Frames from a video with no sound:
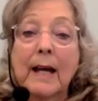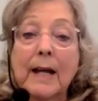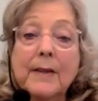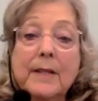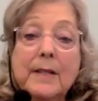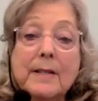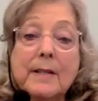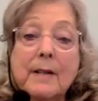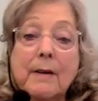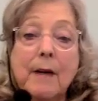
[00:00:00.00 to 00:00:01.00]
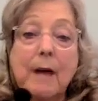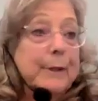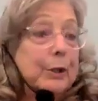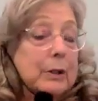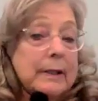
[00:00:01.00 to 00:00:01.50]
And these are not
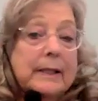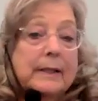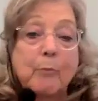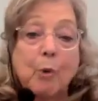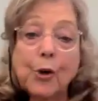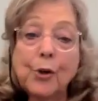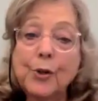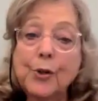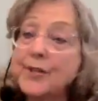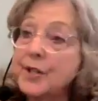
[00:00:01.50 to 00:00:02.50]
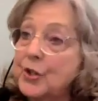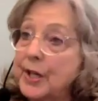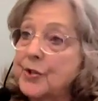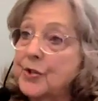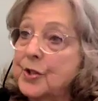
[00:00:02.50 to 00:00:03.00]
merely moral
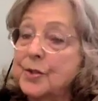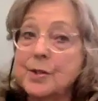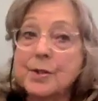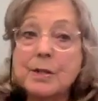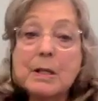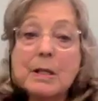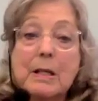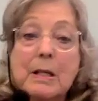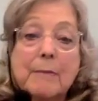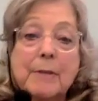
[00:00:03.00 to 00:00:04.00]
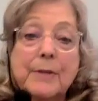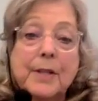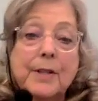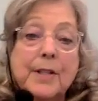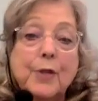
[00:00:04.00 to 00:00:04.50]
suggestions, but they're
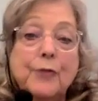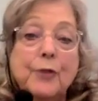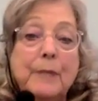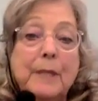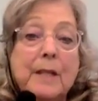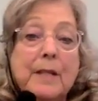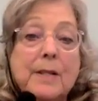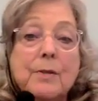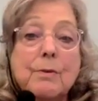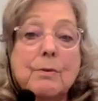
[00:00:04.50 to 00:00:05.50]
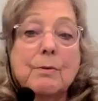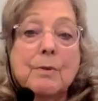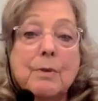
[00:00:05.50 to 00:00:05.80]
skillful means to